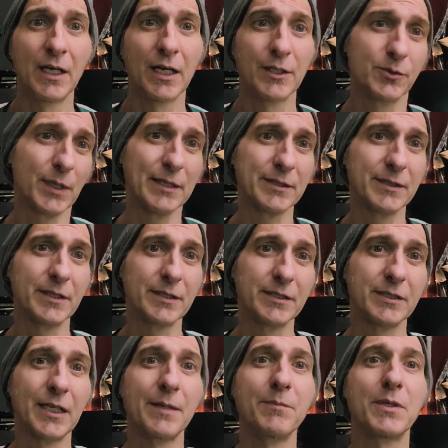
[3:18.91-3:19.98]
address this
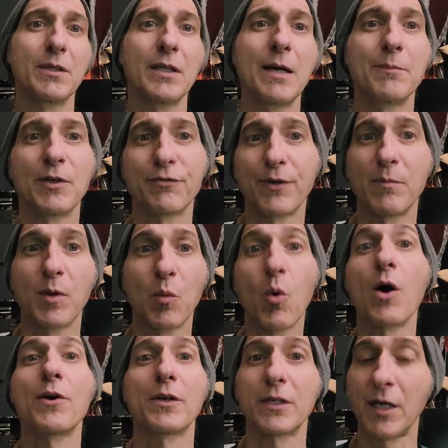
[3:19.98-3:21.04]
same dilemma from a
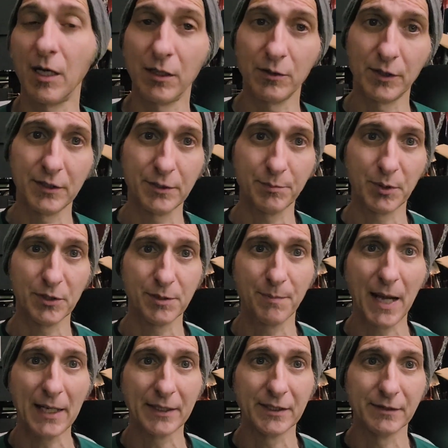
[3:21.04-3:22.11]
watercolorist
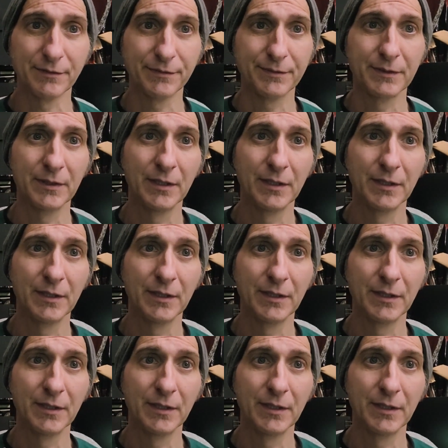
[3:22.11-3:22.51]
perspective.